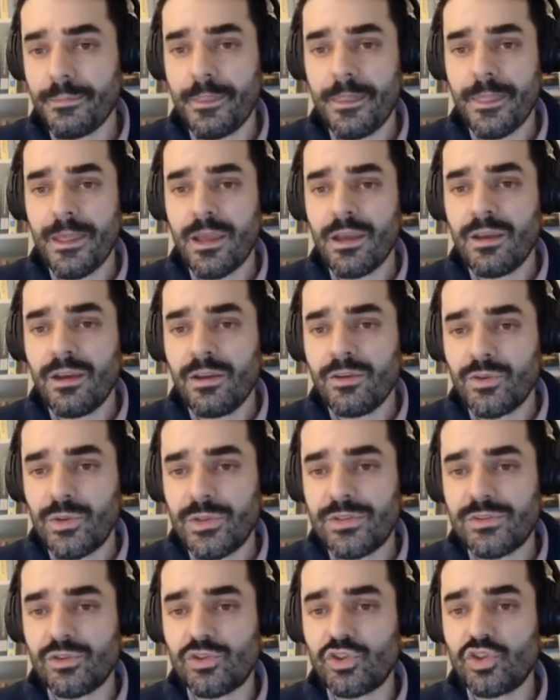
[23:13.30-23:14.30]
So
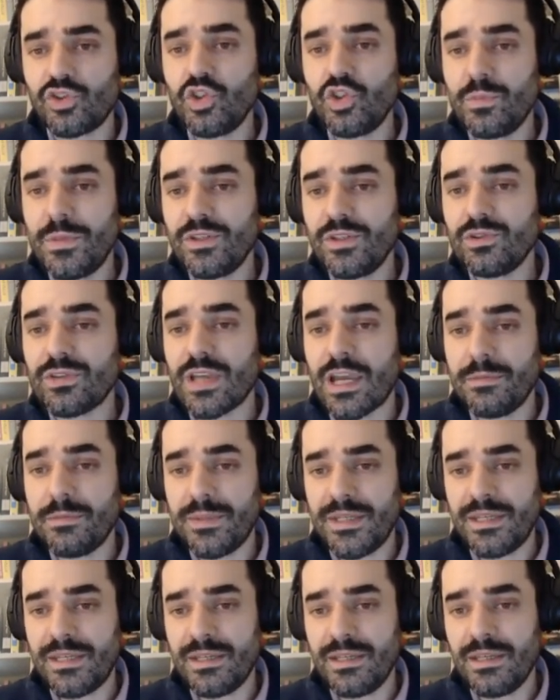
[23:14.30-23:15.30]
it's a suspicious
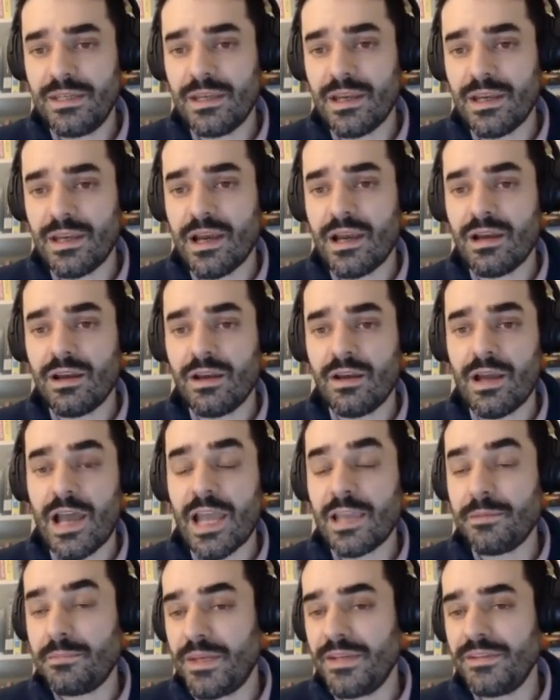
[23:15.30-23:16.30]

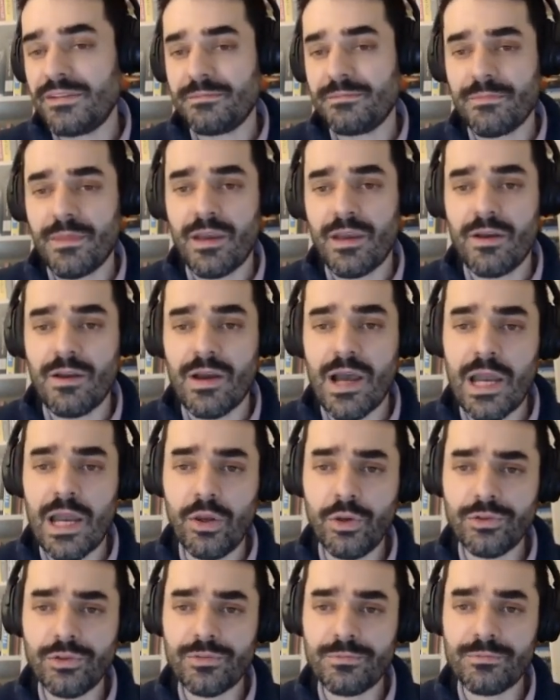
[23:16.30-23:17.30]
IPs
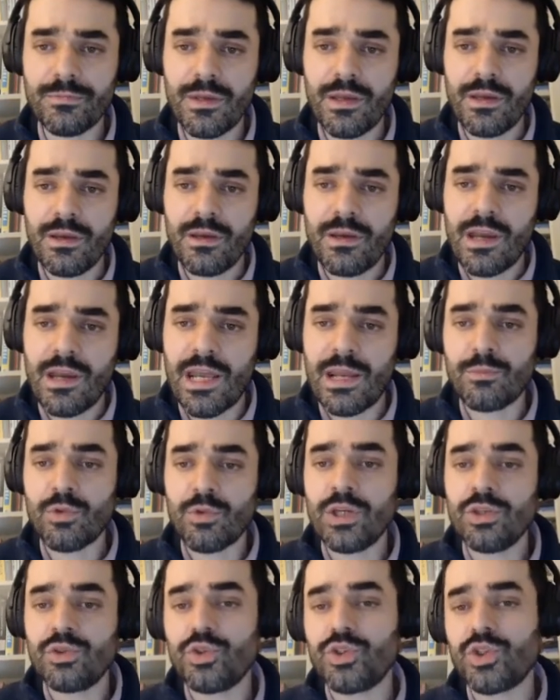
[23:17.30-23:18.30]
alert, and I'm
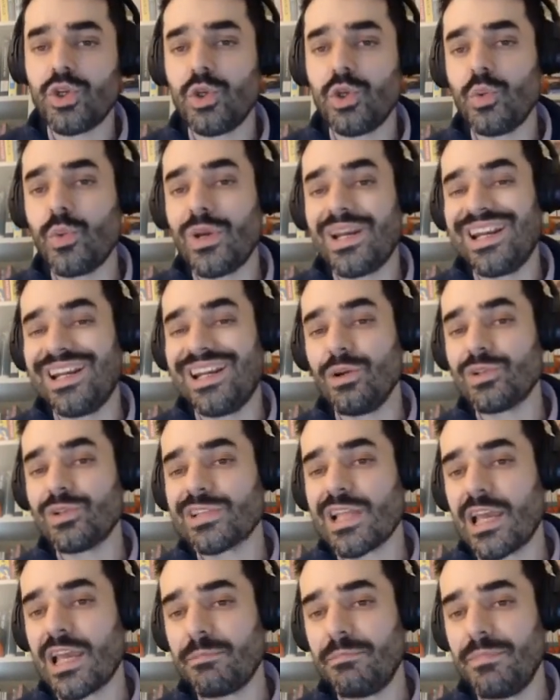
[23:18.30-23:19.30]
going to show you what it looks
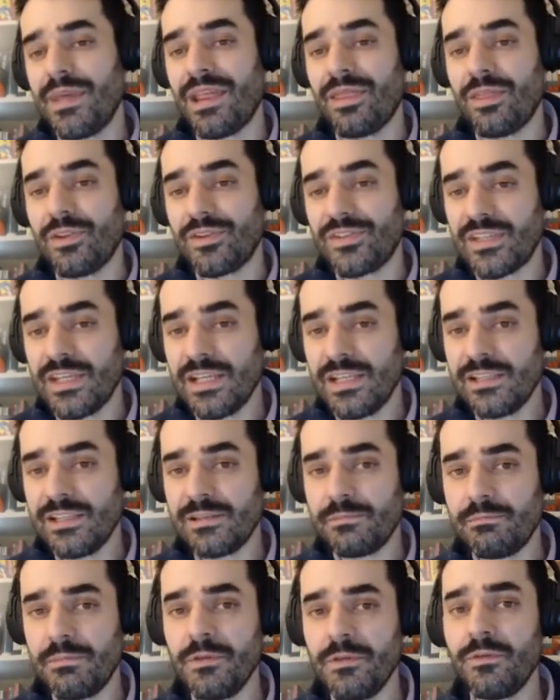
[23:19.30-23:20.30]
like behind the
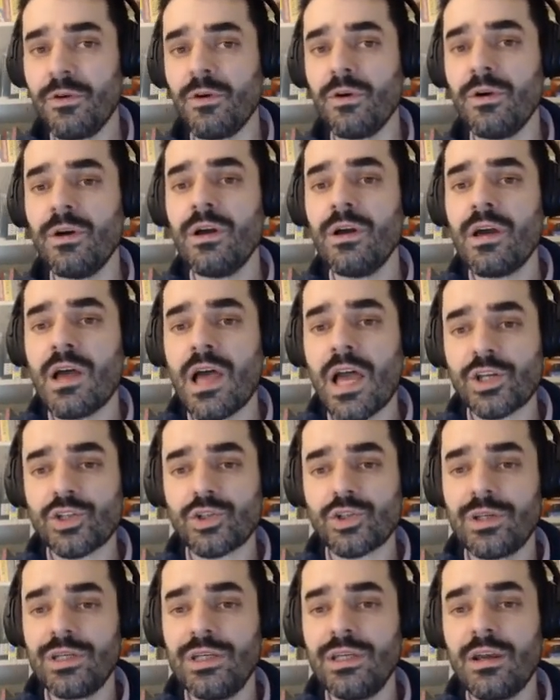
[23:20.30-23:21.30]
scenes before
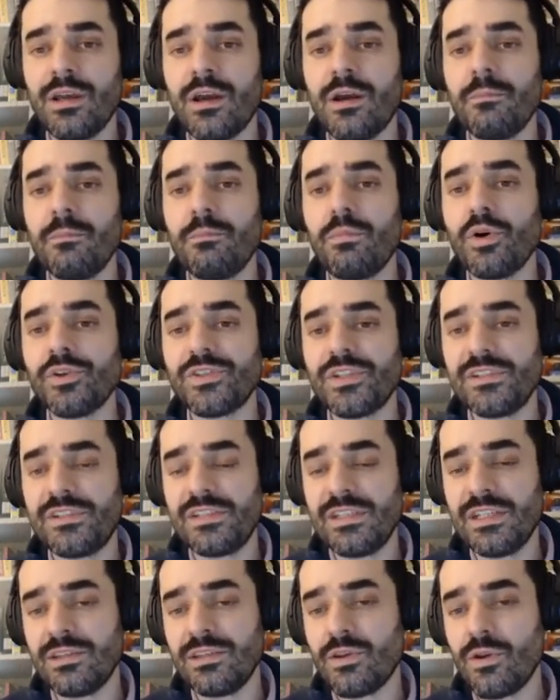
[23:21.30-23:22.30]
actually
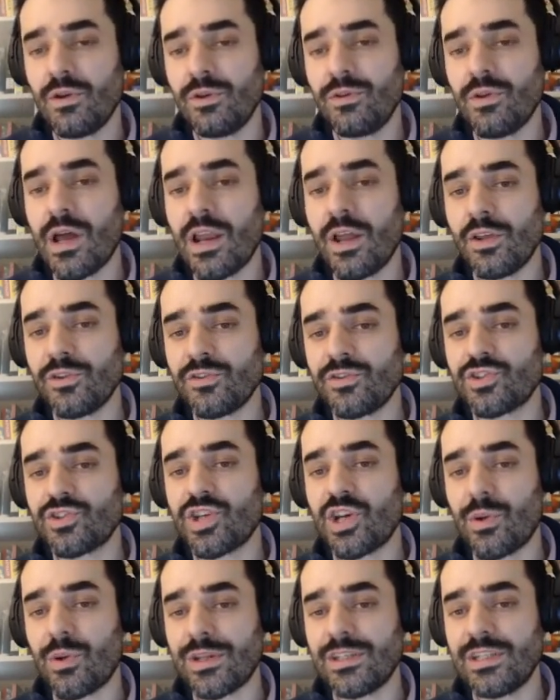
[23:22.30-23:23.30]
processing the alerts
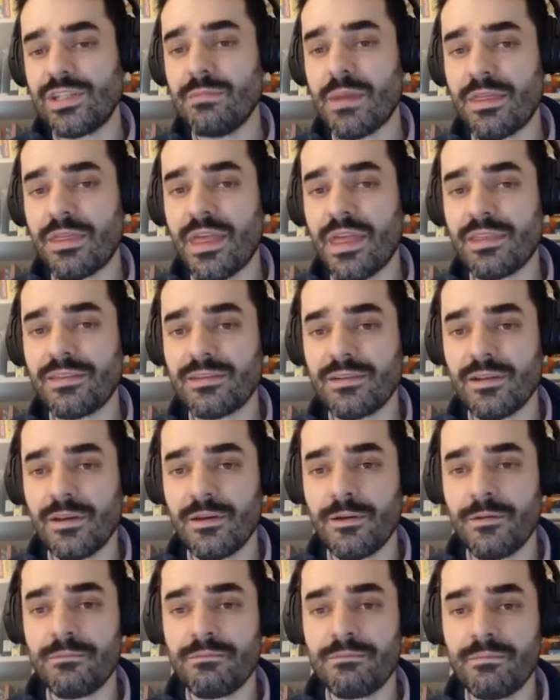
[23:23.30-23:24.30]
generated by that
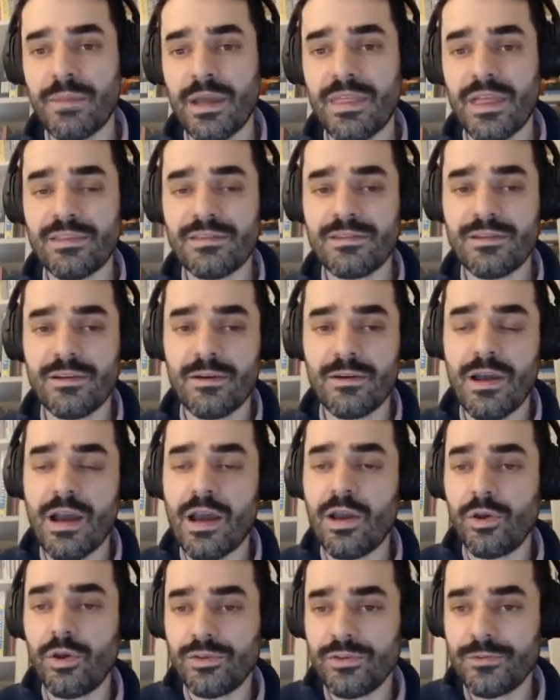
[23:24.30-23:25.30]

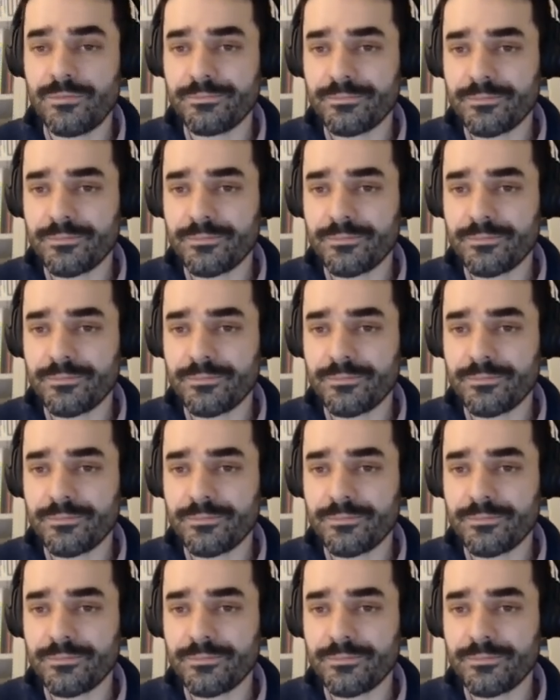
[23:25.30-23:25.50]
alert.